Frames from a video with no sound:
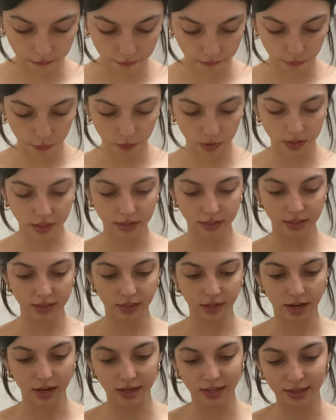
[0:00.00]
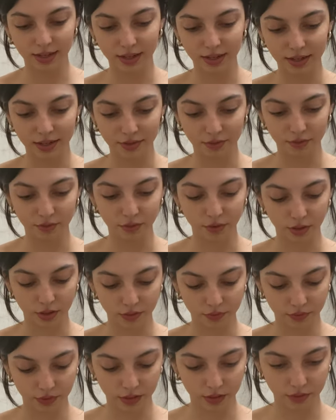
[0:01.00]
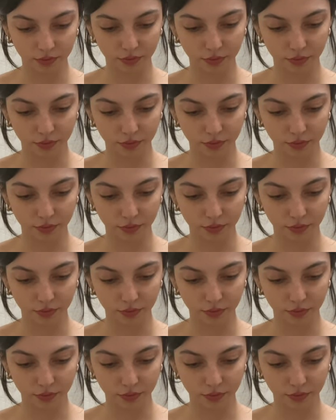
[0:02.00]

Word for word: front side cut in front of the